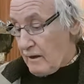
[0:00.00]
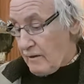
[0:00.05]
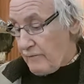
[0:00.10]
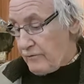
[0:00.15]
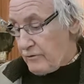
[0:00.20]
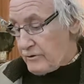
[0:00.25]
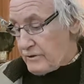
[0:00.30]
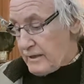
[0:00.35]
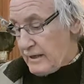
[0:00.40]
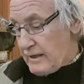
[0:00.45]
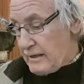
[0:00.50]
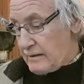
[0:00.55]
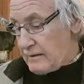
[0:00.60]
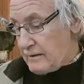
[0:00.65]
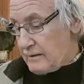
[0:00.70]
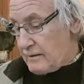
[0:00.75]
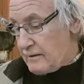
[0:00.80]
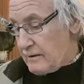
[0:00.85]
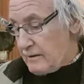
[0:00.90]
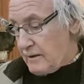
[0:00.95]
Verse 8,
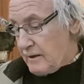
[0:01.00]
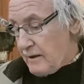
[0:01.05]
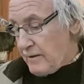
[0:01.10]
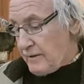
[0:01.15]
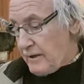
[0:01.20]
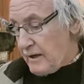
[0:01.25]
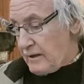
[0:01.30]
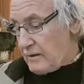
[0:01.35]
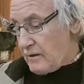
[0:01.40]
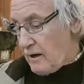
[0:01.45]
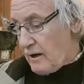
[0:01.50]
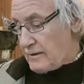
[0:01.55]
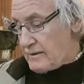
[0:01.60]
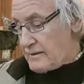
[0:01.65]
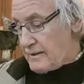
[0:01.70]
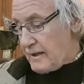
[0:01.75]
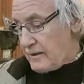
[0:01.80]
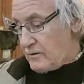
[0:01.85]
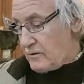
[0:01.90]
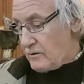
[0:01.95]
then God
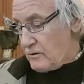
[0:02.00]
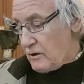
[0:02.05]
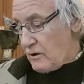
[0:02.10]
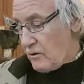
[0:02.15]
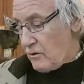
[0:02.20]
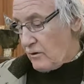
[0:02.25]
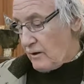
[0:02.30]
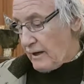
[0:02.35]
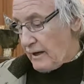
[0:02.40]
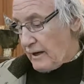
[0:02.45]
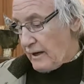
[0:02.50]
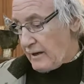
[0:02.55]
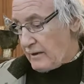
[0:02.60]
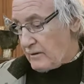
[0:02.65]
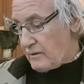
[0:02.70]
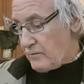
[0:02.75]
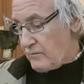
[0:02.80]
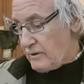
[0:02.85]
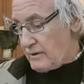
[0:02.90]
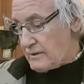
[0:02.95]
sent to Noah
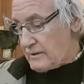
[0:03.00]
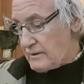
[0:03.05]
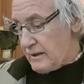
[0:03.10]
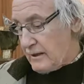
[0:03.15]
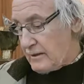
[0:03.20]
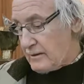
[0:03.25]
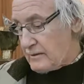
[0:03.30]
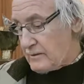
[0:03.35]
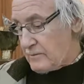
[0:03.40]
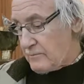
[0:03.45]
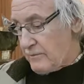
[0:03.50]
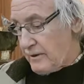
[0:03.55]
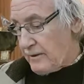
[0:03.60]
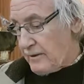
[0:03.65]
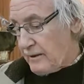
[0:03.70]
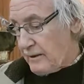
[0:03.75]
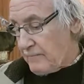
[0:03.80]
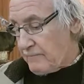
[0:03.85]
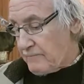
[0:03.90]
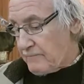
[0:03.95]
and to his sons
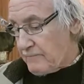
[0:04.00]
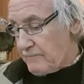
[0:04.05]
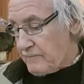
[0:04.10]
with him.